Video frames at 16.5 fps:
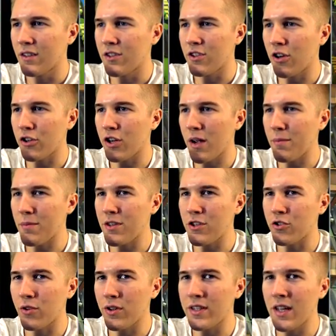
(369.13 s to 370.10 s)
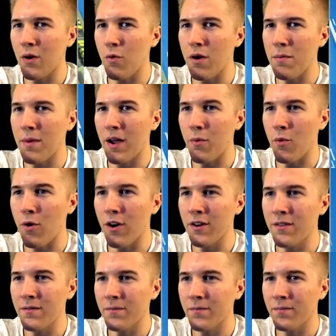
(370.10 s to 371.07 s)
Start chopping these trees down one by
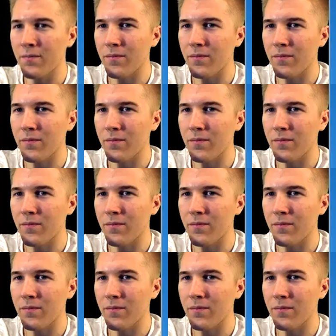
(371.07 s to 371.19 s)
one.